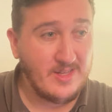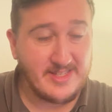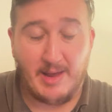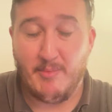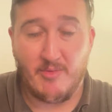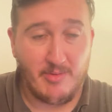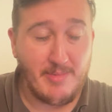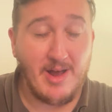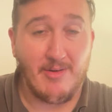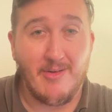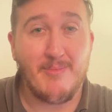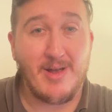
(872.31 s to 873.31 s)
Same with
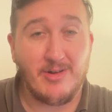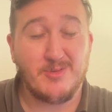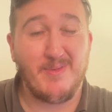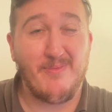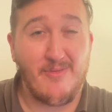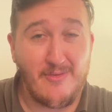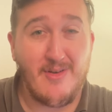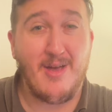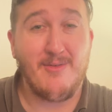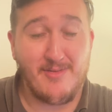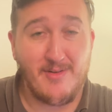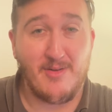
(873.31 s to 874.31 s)
Romero. Romero's been
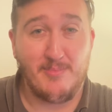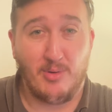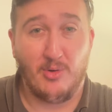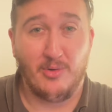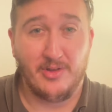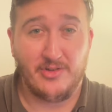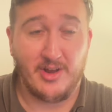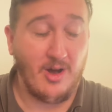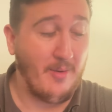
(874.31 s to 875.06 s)
very, very poor this year.